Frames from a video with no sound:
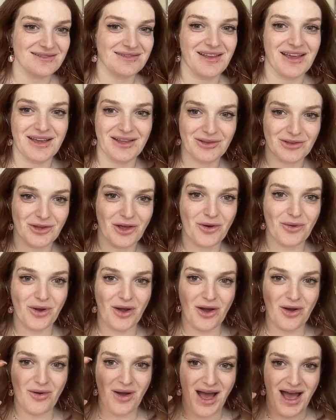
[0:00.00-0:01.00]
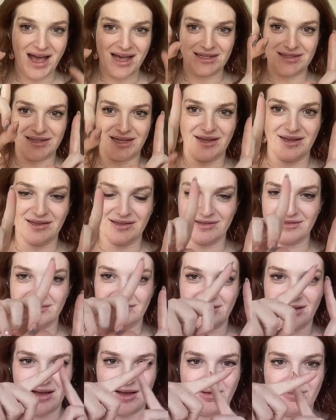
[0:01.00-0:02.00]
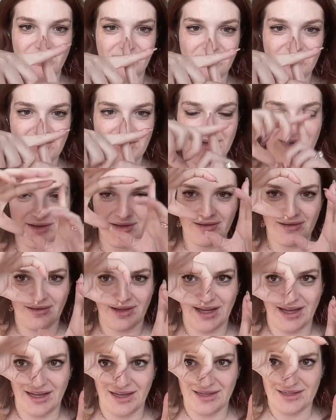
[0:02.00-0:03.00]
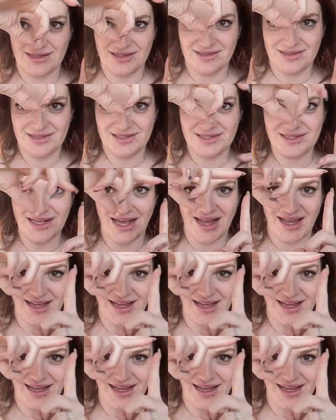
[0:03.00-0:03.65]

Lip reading: like logo has a like a sight,